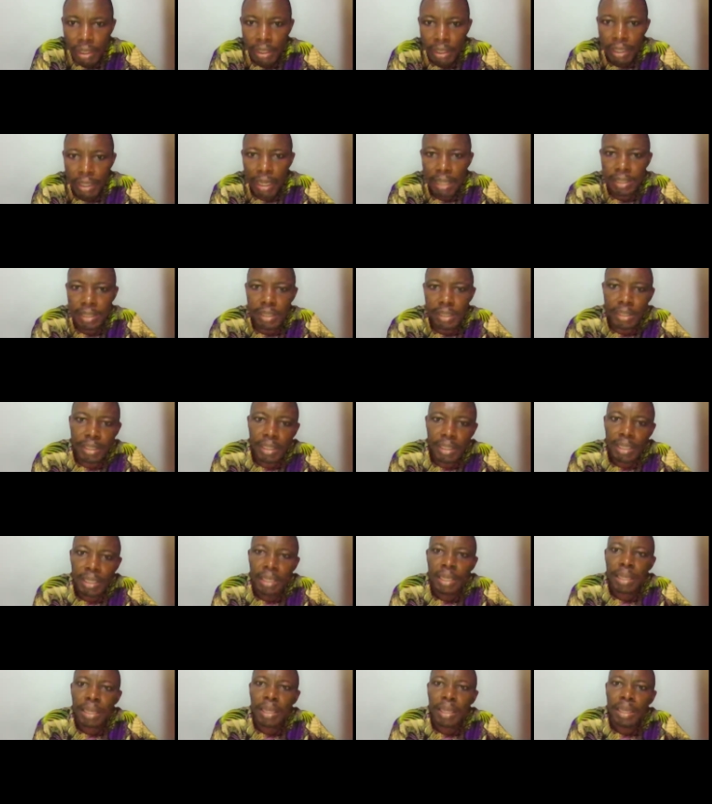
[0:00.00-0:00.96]
That's
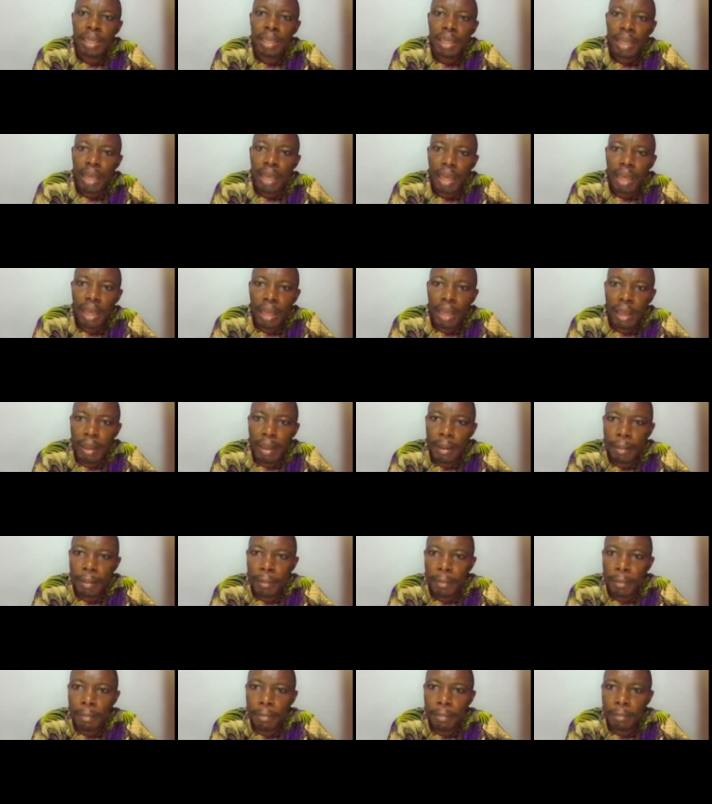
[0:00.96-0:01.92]

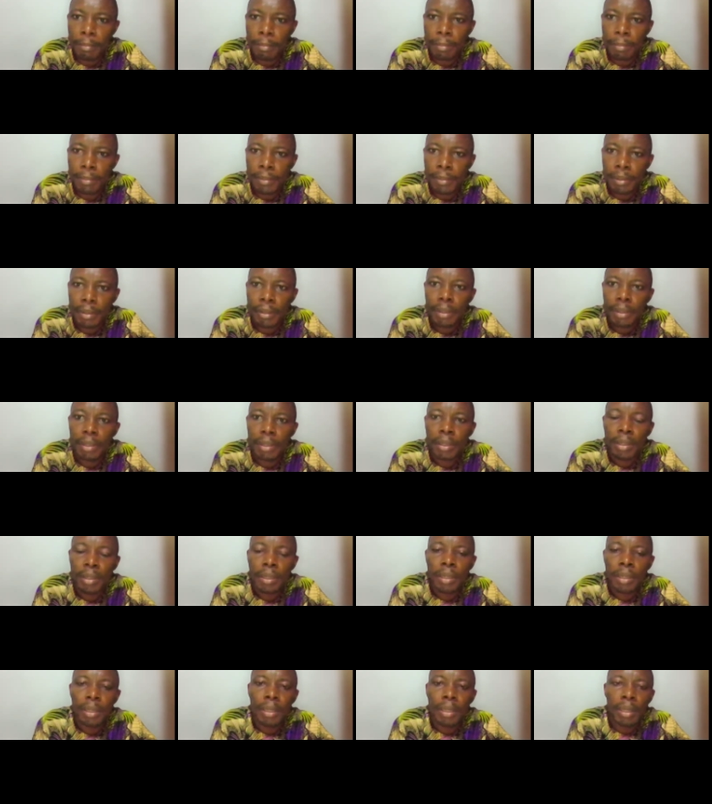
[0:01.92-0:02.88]

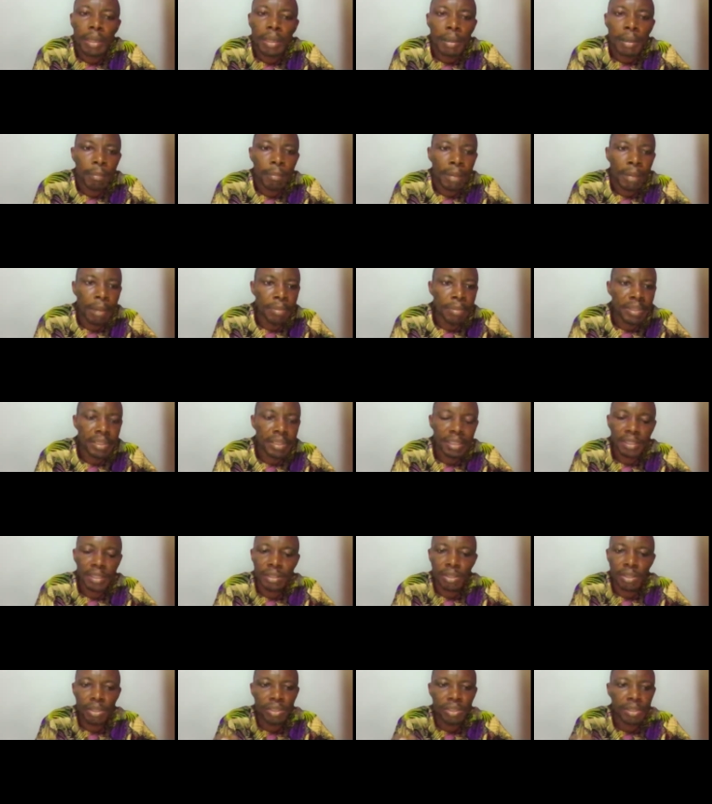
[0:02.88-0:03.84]
my
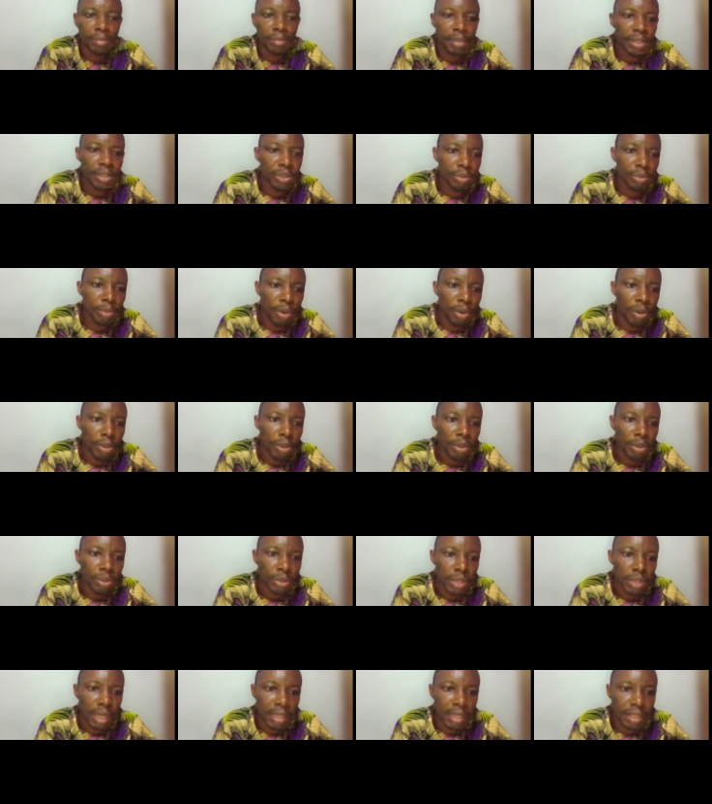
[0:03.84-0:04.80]
meeting just remains small,
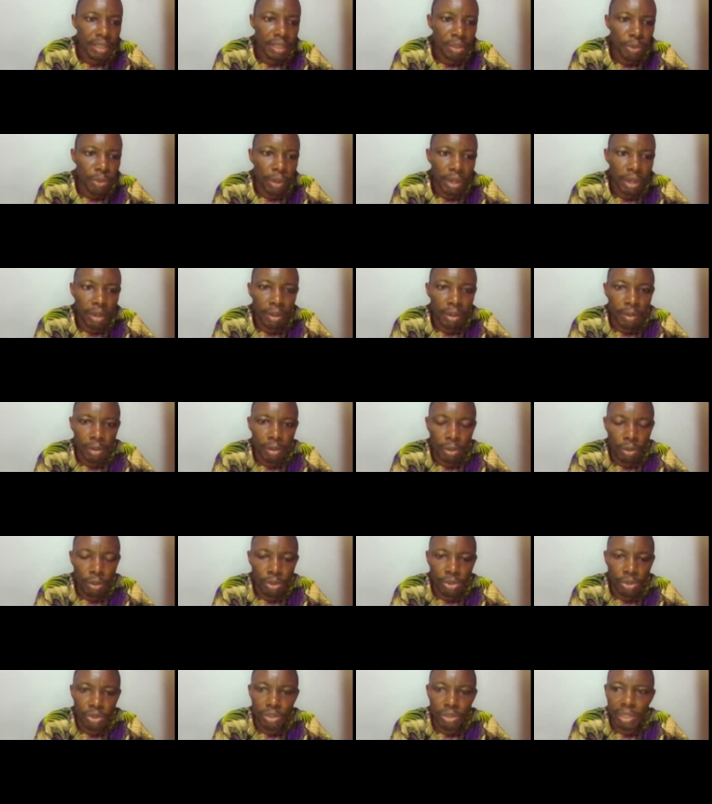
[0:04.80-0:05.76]
so I think we are
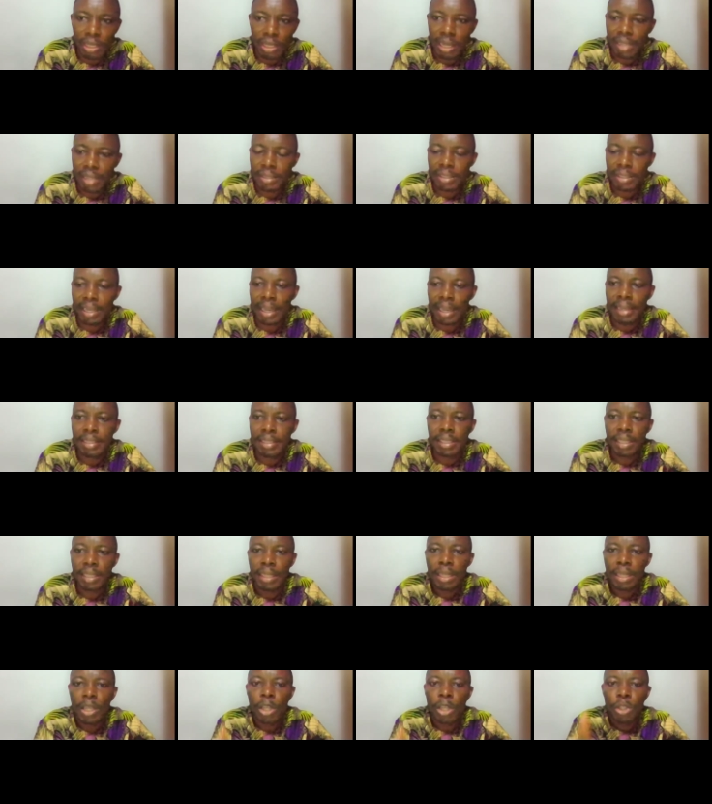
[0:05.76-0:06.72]
close to the last slide.
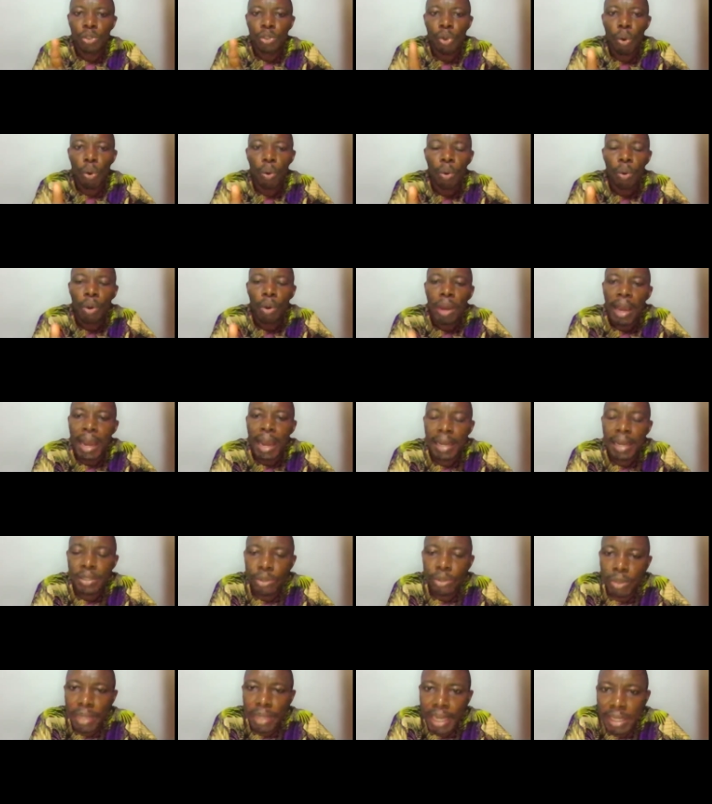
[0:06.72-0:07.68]
So I
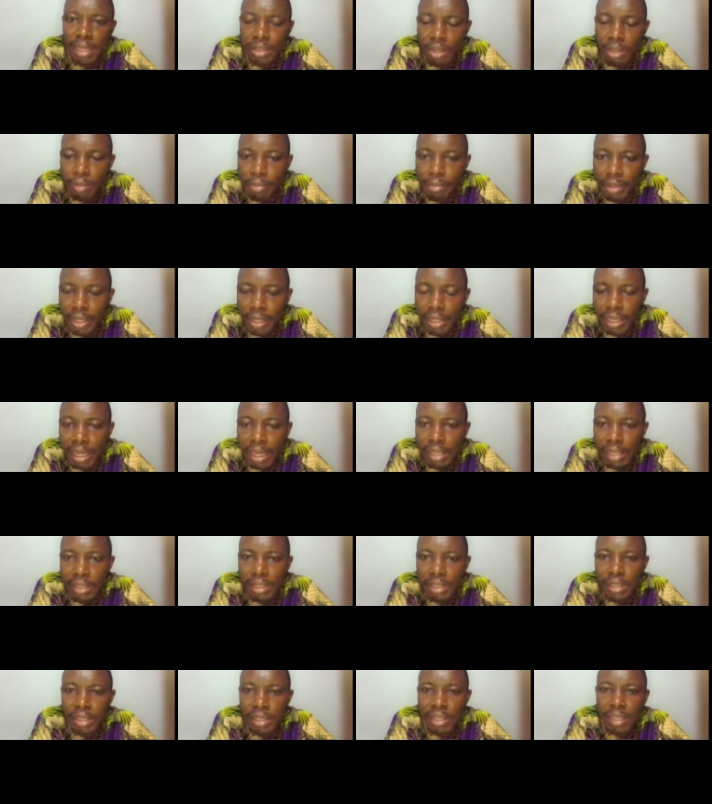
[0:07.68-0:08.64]
told her something that
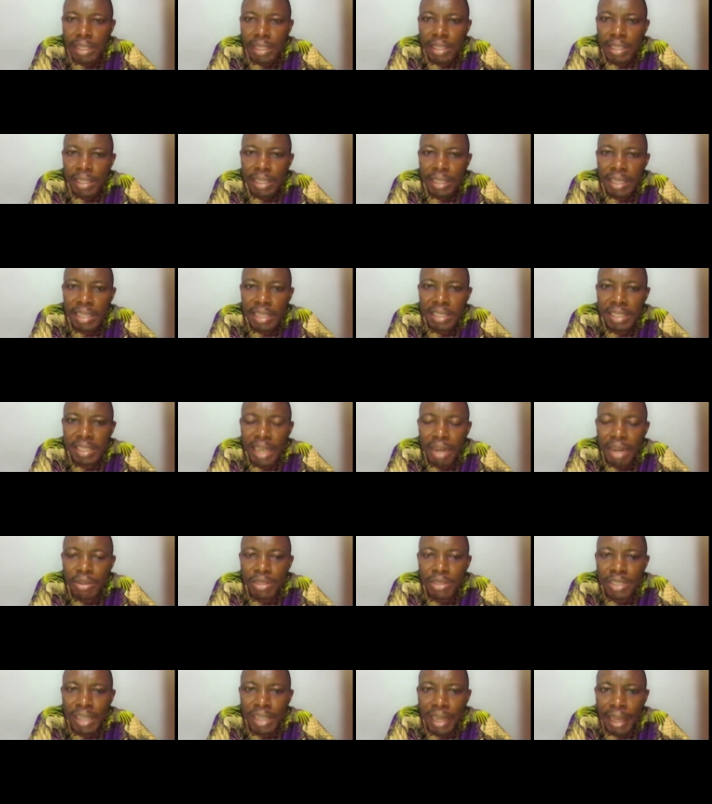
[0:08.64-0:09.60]
HR
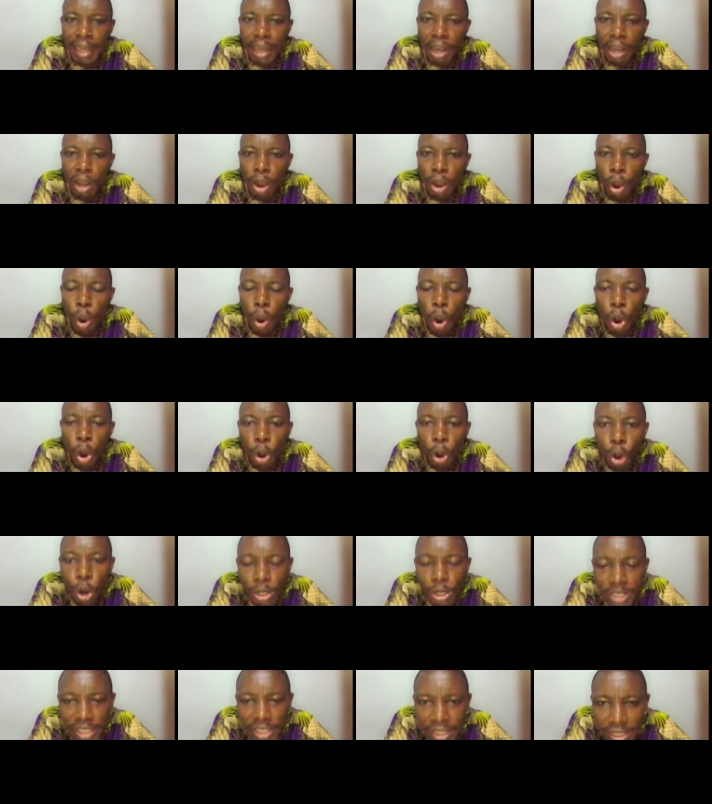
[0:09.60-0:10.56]
is like
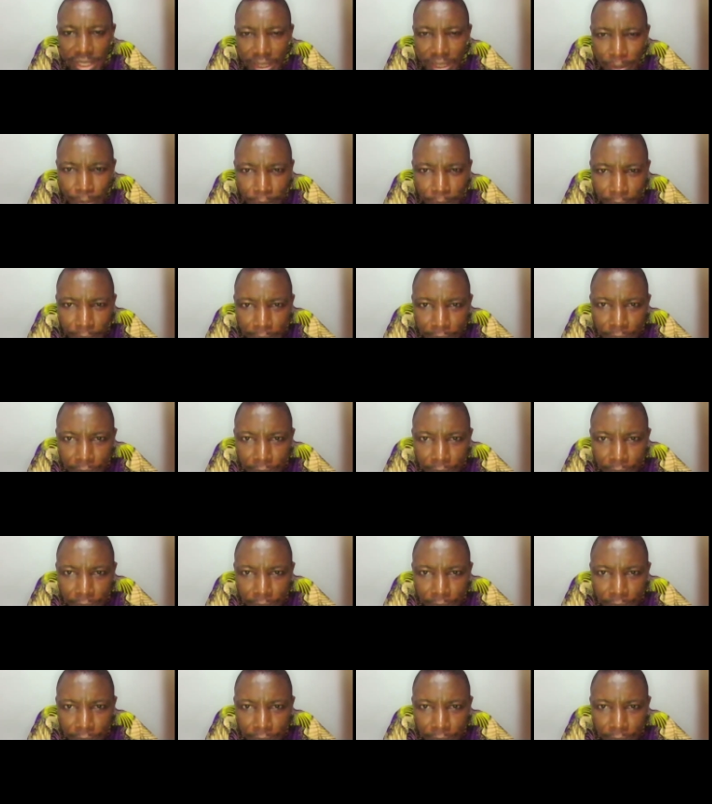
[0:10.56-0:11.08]
occultism.